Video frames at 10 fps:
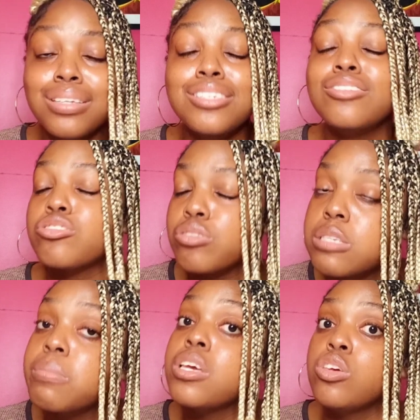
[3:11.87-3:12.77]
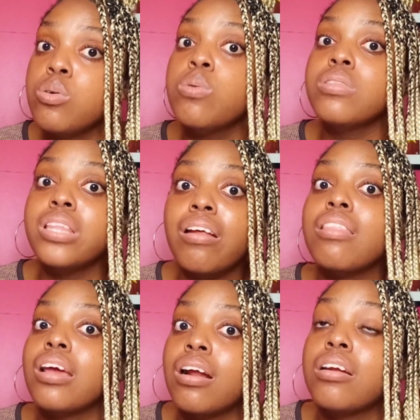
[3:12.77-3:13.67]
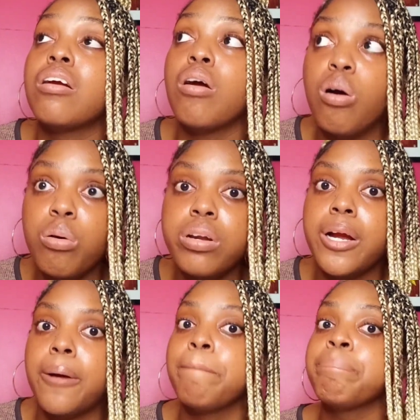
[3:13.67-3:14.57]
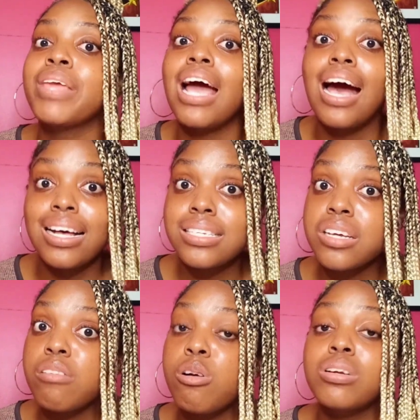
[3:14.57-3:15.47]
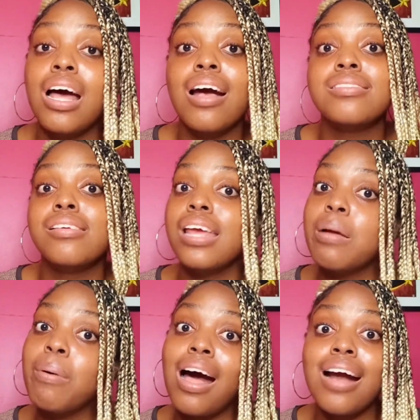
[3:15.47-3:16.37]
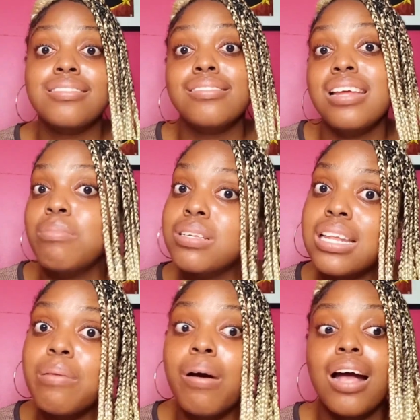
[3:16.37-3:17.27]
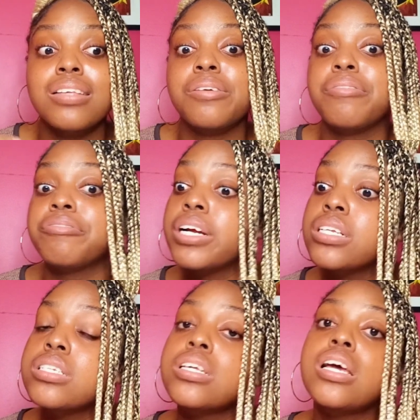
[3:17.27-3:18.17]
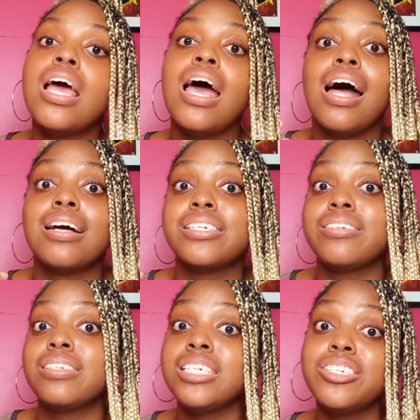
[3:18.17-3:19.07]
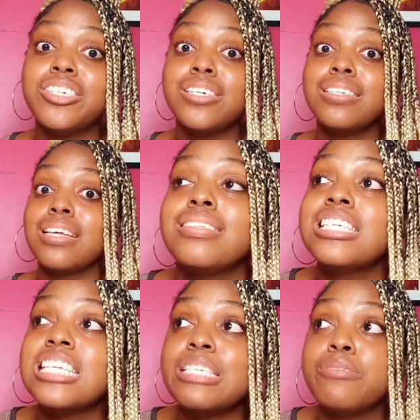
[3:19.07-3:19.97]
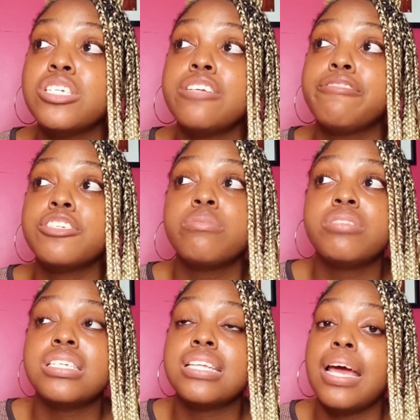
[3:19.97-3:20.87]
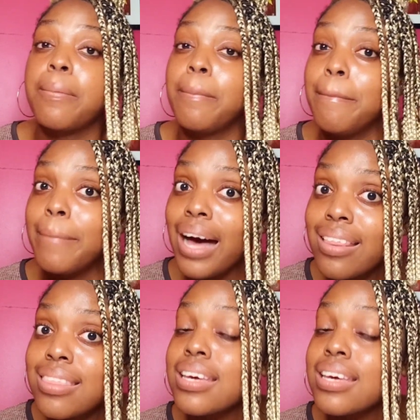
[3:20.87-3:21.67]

Trust me, they're there, they're out there. Ask around, ask your neighbor, ask your neighbor's neighbor, ask your friends, ask your teachers. This especially for subjects like math.